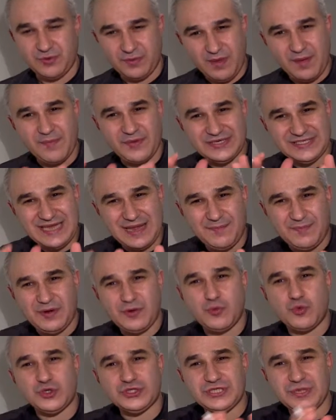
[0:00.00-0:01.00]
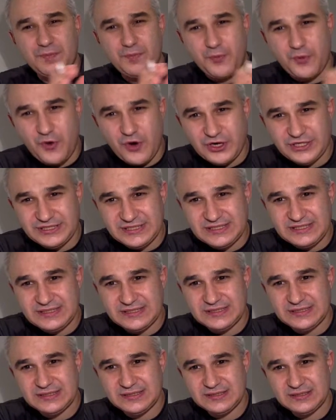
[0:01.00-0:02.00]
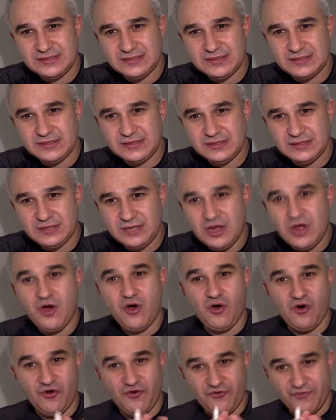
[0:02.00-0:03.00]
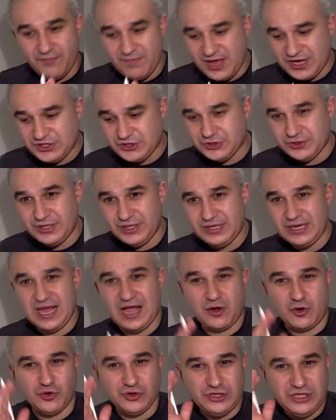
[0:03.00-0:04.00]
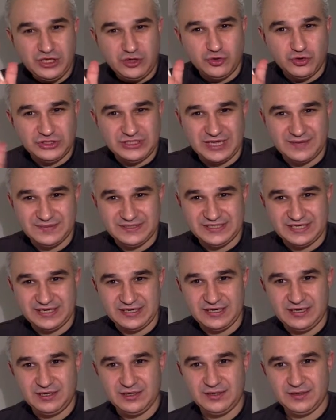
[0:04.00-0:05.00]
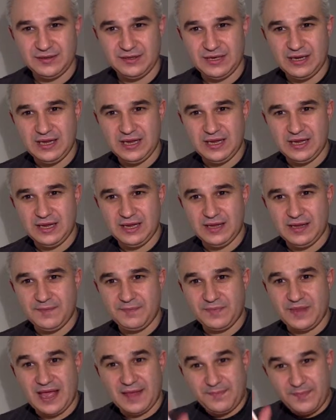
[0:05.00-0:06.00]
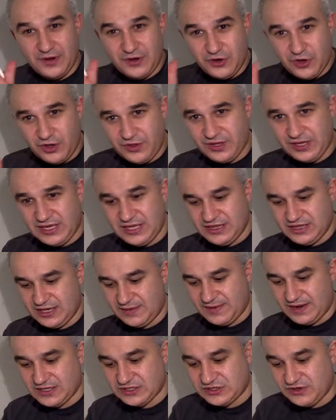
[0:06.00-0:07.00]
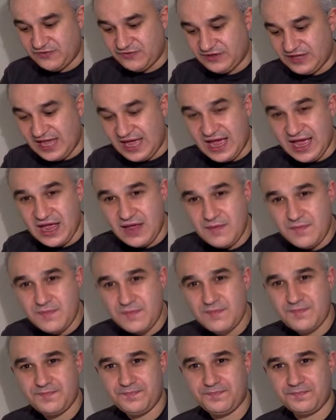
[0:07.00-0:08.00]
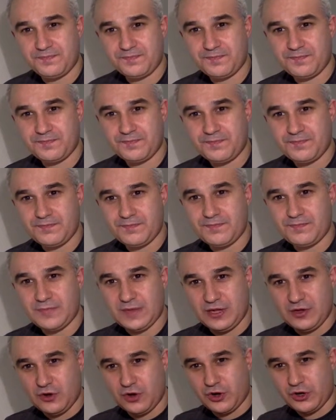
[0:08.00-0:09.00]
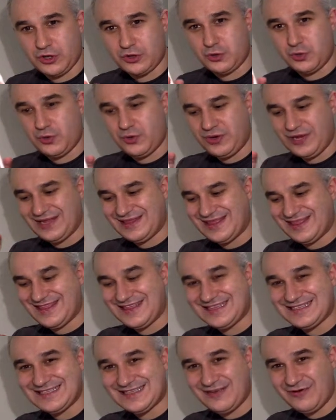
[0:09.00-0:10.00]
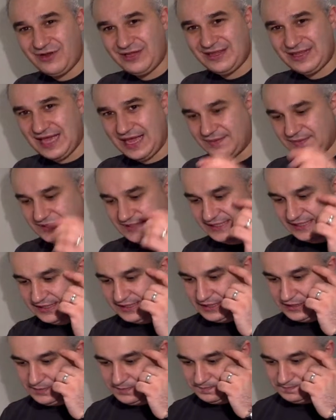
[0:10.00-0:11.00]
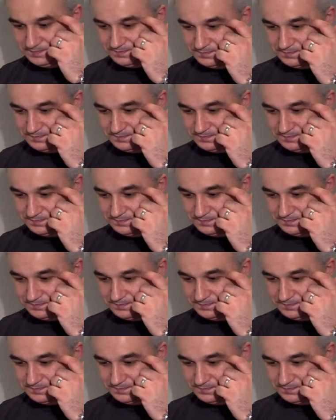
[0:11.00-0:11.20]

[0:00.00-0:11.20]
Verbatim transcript: Remember, sampling was the process of measuring a continuous time signal at periodic intervals of time in order to create a discrete time signal.